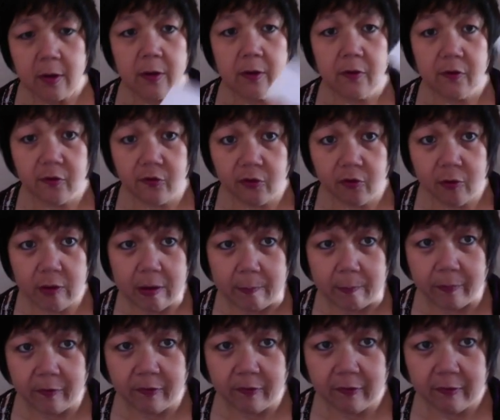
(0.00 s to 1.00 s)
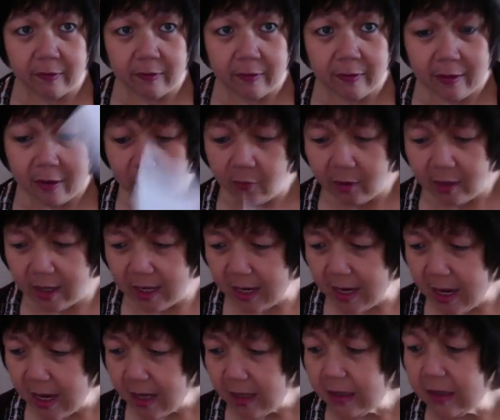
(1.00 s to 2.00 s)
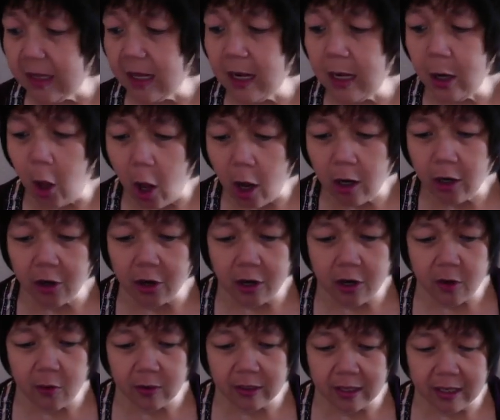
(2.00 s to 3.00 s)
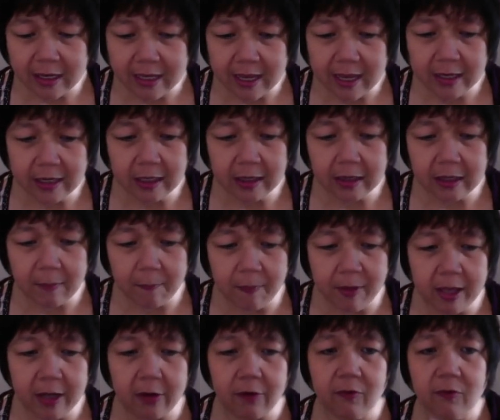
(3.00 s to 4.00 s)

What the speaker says: strips, okay? The longer you can get it, the better.